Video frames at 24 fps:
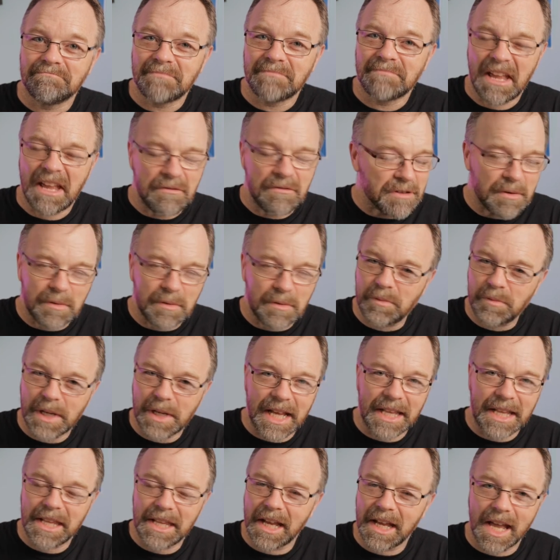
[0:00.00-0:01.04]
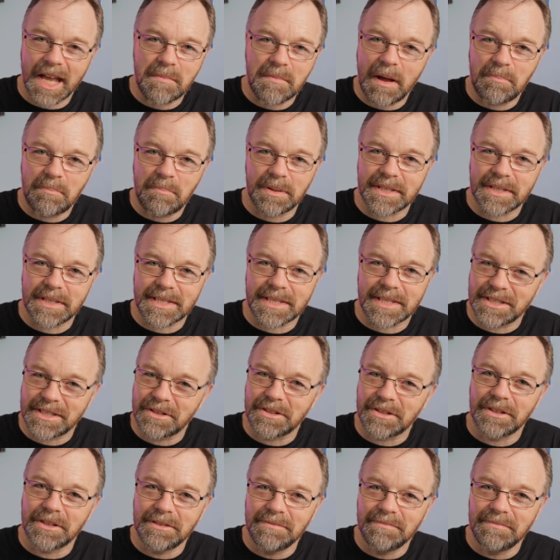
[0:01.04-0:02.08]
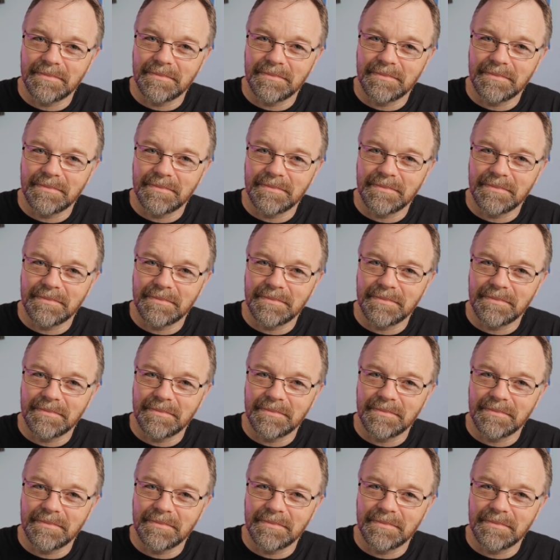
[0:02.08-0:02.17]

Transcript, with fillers: Everyone will get their comeuppance, it's good.